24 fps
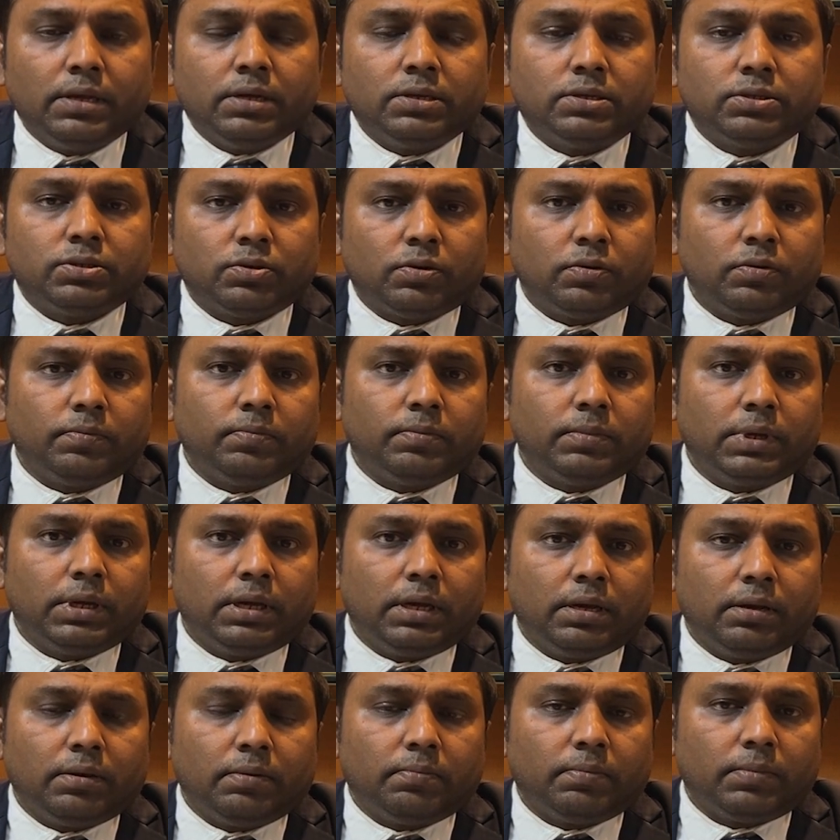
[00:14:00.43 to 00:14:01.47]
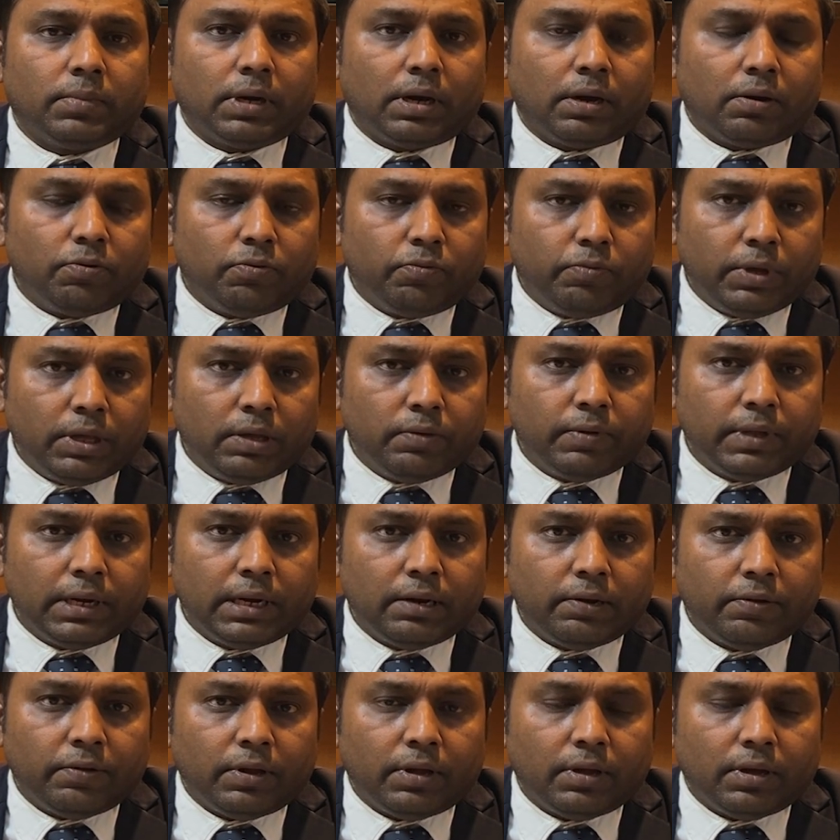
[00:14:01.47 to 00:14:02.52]
So we
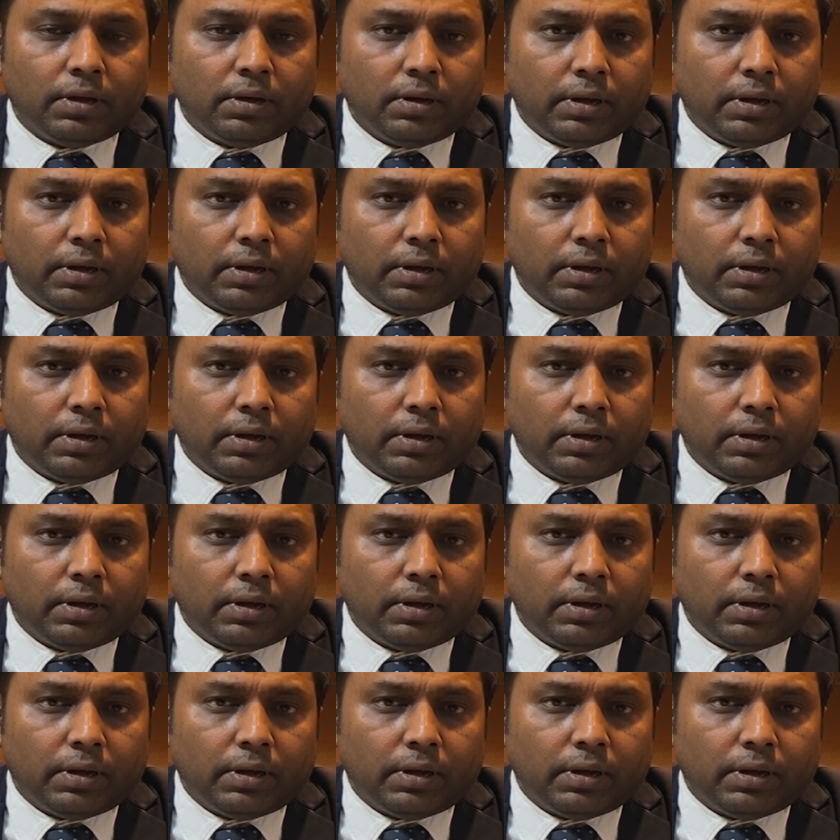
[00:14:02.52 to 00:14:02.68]
will